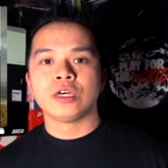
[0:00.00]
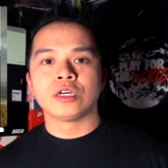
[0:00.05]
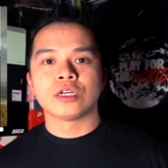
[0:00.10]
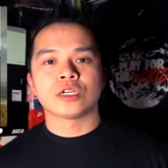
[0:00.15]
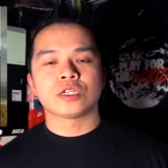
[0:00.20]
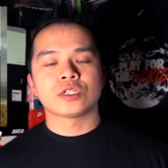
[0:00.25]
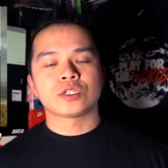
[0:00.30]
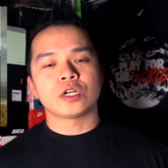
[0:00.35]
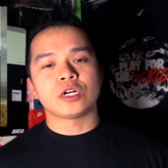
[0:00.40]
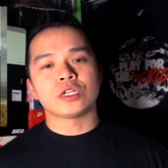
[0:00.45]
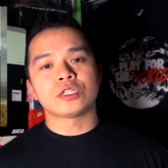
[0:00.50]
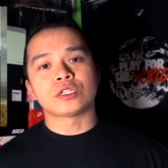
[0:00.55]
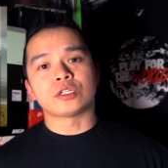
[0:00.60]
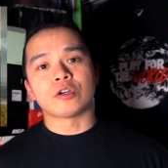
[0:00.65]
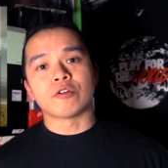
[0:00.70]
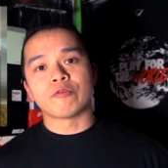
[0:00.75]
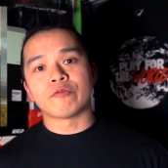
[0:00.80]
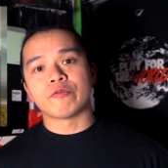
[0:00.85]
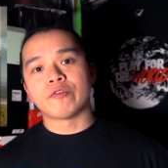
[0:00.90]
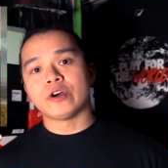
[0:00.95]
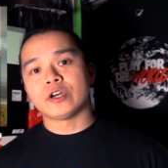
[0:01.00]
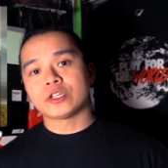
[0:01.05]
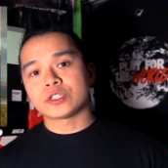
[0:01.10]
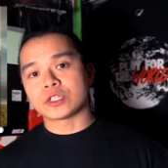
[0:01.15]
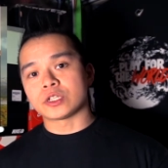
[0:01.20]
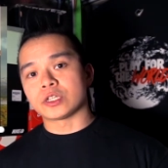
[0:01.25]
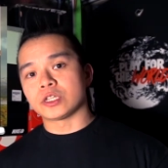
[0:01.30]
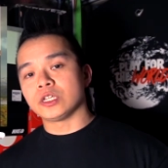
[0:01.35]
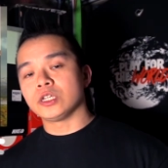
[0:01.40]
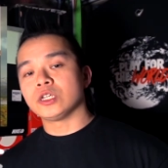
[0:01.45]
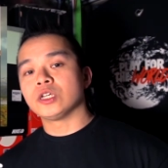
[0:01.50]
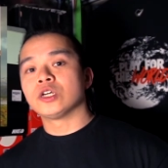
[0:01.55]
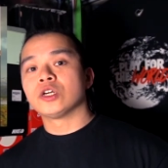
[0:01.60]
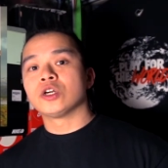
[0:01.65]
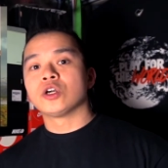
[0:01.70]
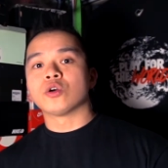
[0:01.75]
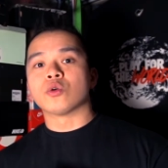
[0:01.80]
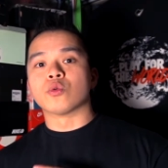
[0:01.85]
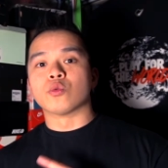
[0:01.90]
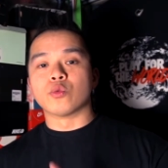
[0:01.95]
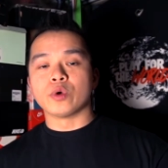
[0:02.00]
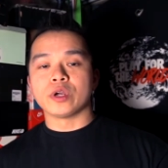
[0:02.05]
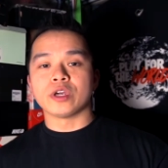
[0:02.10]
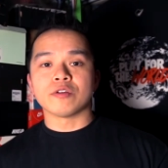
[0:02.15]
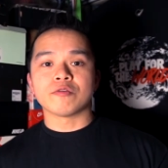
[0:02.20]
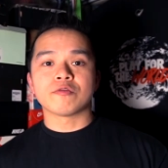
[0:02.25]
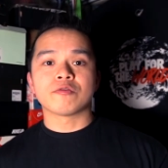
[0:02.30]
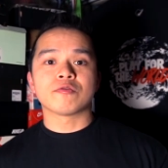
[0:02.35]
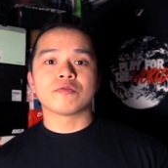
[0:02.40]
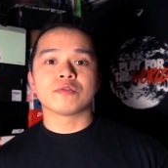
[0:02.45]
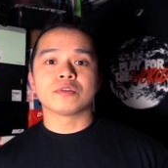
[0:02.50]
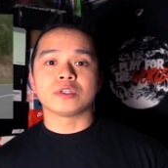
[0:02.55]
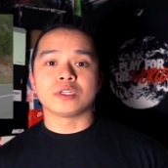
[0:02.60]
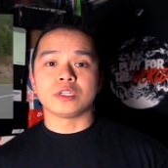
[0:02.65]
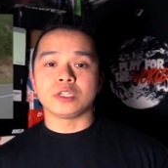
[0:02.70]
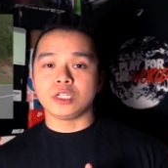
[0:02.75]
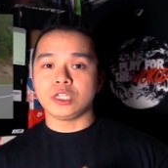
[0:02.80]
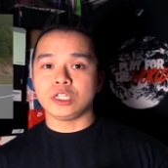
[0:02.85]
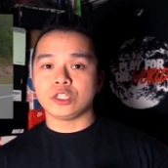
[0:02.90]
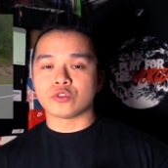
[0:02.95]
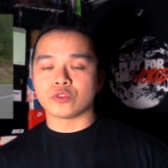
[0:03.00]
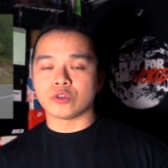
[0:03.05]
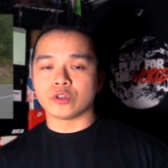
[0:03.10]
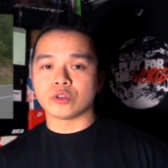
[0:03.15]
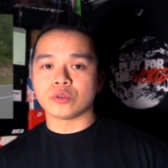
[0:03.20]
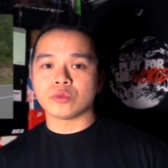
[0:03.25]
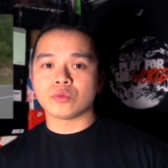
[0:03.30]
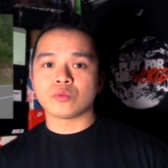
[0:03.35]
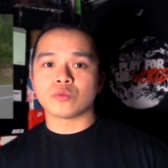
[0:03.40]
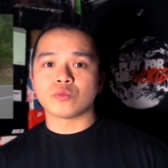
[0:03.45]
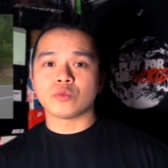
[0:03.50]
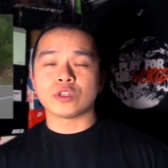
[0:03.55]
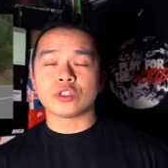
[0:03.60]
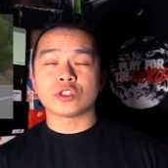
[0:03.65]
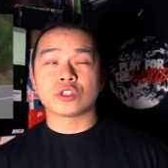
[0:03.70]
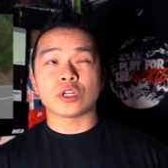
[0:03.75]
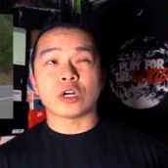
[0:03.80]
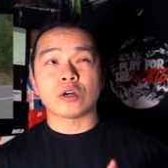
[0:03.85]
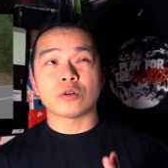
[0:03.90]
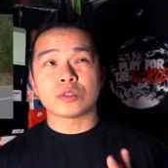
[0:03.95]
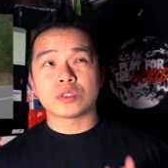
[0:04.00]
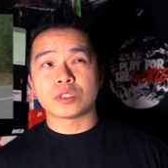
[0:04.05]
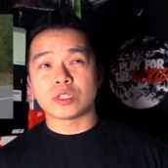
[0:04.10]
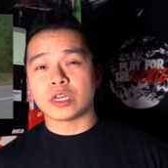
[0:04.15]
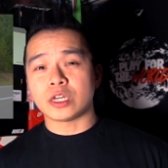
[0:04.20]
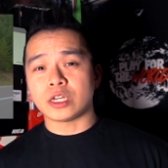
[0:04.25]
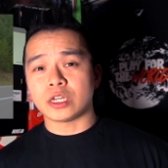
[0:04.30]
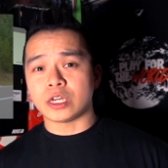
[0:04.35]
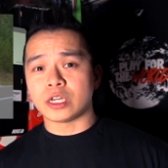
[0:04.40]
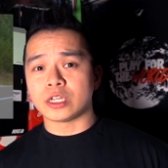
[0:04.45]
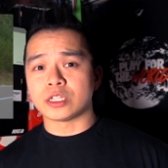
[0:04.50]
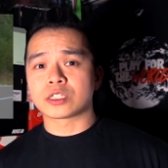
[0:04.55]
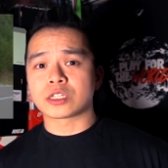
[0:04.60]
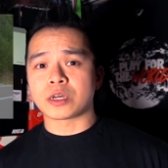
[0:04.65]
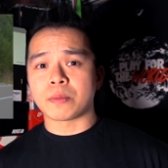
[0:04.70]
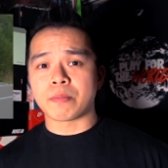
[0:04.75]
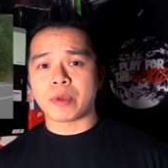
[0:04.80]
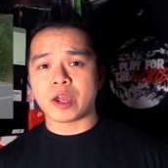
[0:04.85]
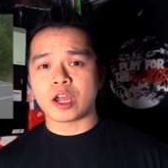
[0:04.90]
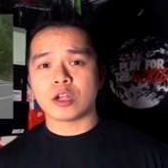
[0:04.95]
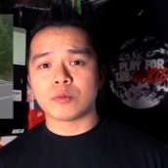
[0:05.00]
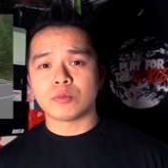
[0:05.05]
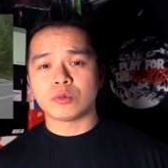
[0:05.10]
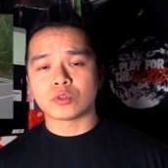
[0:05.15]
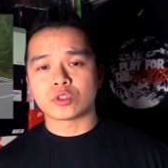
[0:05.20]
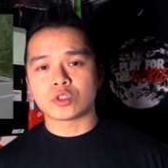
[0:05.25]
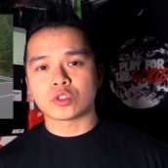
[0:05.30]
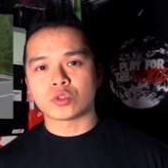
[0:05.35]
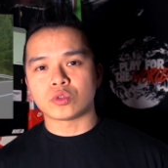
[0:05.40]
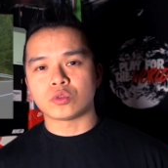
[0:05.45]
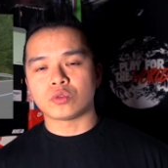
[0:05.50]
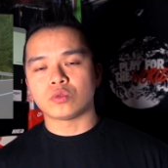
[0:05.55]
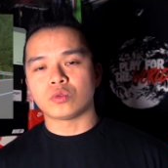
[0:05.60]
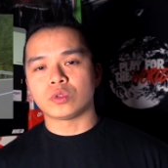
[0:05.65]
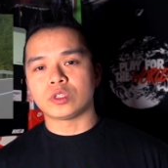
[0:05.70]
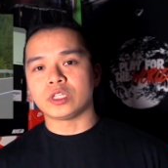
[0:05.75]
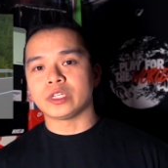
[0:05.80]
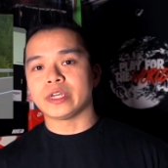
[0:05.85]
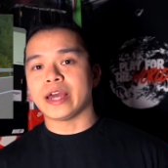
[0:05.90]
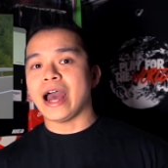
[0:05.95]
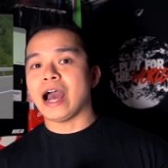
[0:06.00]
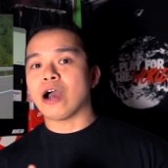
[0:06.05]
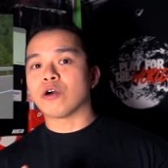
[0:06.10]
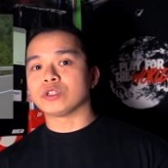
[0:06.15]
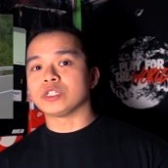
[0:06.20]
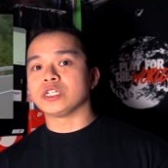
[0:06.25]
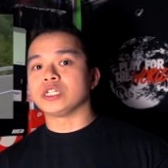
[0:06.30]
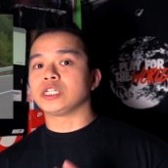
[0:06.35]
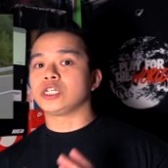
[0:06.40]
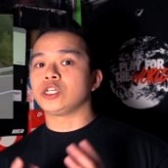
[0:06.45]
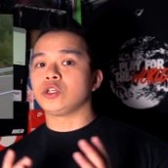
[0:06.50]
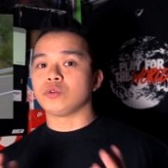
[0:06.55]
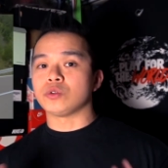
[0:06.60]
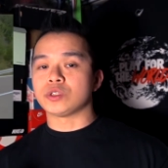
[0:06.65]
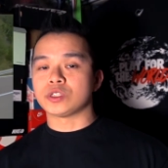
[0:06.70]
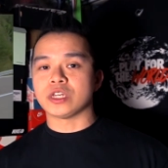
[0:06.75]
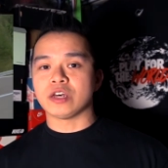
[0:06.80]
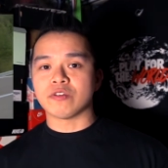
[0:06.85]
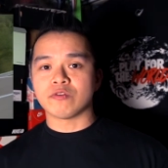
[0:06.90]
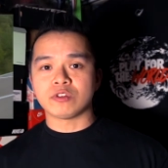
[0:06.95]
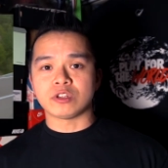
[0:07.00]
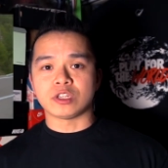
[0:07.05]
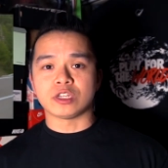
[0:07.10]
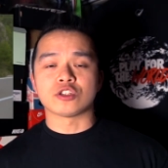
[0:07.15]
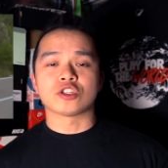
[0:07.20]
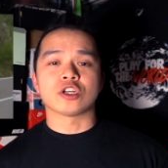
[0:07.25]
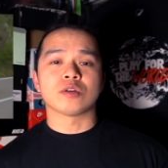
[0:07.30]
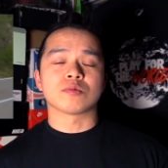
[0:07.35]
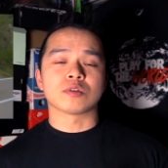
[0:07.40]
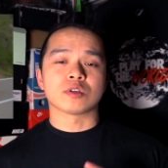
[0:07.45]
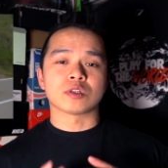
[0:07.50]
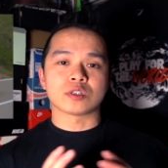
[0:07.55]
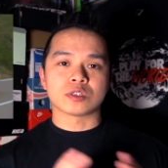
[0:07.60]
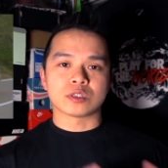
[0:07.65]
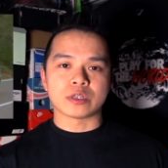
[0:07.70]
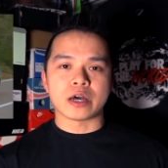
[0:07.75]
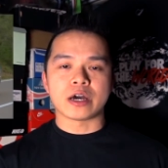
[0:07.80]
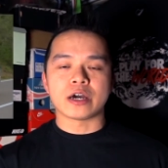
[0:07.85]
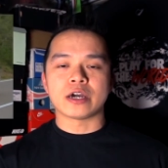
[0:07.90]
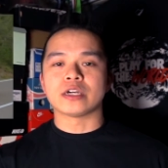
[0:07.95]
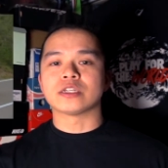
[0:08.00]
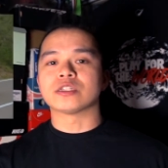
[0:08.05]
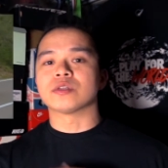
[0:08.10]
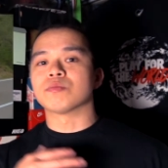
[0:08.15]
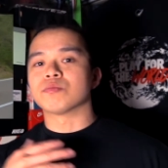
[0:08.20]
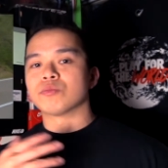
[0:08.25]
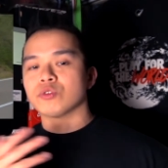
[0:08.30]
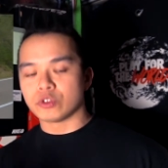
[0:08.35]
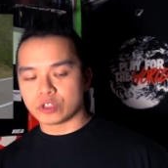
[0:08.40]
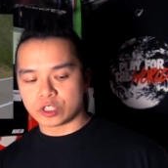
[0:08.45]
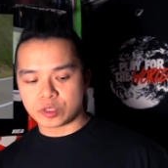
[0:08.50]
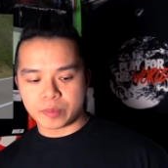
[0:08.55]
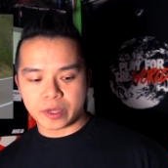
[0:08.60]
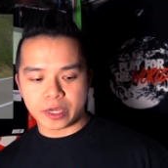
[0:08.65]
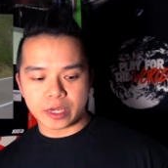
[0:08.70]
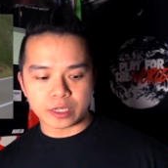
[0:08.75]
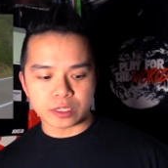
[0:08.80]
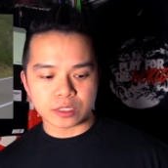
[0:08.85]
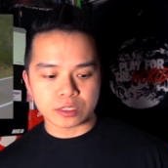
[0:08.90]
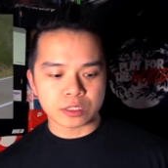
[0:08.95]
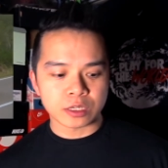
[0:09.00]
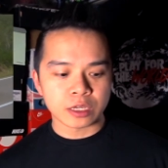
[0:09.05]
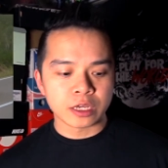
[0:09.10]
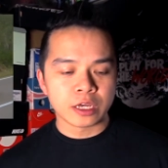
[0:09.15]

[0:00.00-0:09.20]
Starting off firstly with the e-tron, which I'd say is comparable to the Audi Q7 in terms of size and boot space,